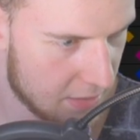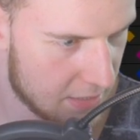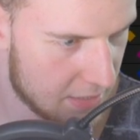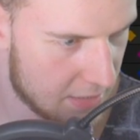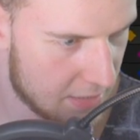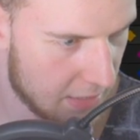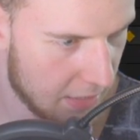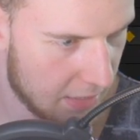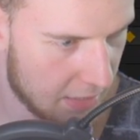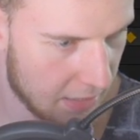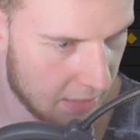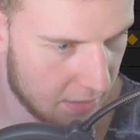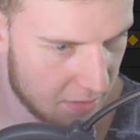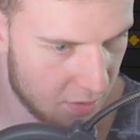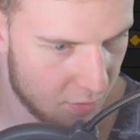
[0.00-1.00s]
stick
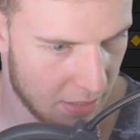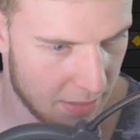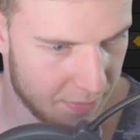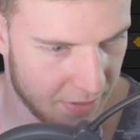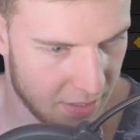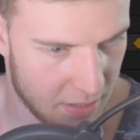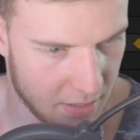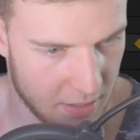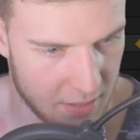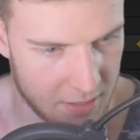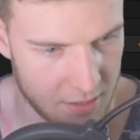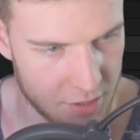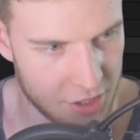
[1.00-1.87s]
and the grappling hook